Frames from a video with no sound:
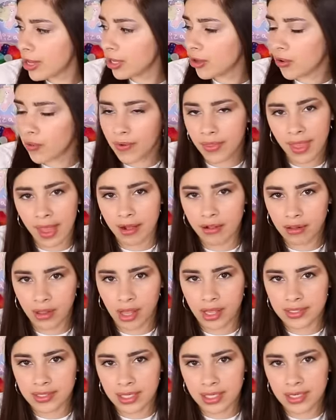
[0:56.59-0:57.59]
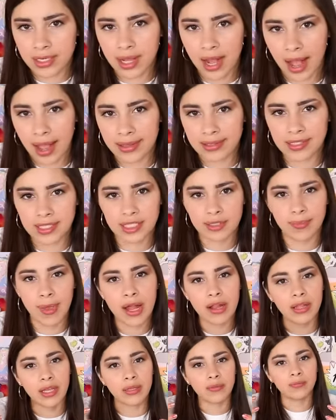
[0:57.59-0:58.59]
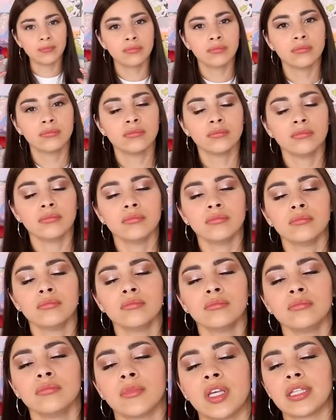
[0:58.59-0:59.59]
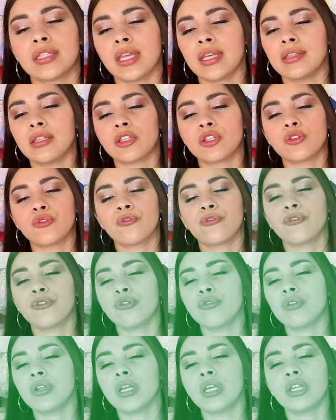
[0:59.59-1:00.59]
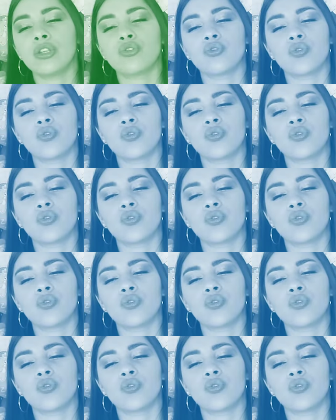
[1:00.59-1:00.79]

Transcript: I go in that closet, I smell it. It's like this fruity,